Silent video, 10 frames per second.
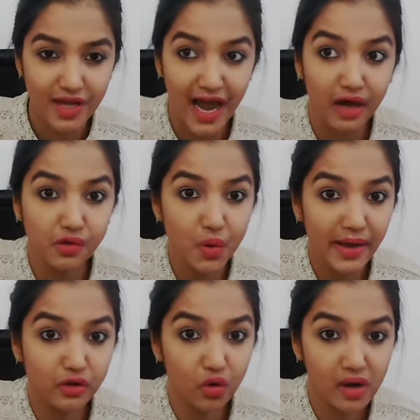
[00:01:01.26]
How do
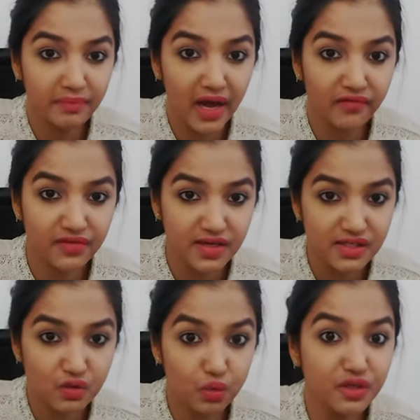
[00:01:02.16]
I go about
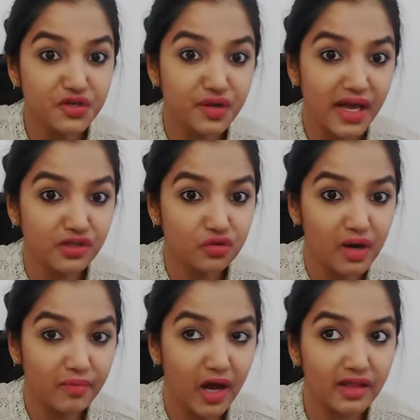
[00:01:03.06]
this? What should I do
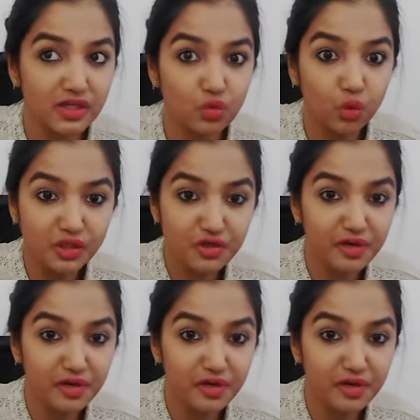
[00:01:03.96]
about this? What